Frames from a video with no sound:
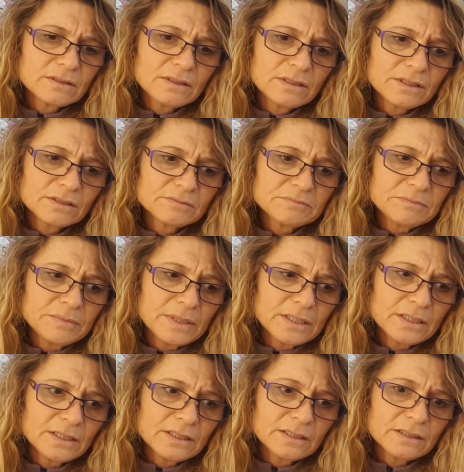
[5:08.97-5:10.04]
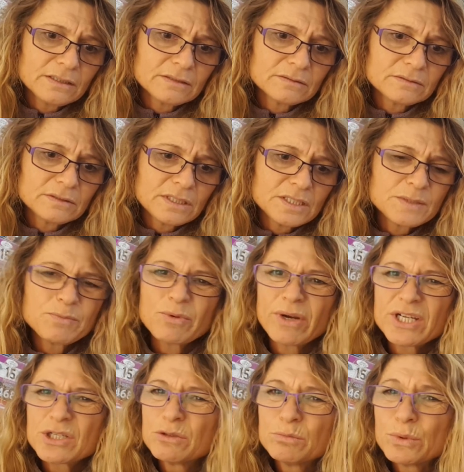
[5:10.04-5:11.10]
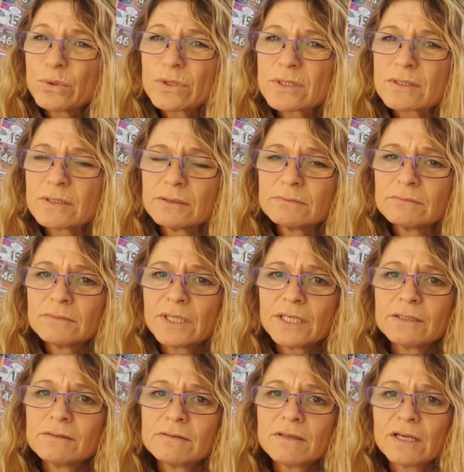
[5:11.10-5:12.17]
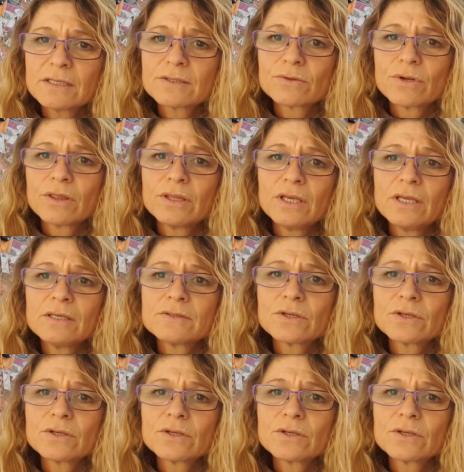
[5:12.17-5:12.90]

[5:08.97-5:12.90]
You know, inspirational books and that sort of thing.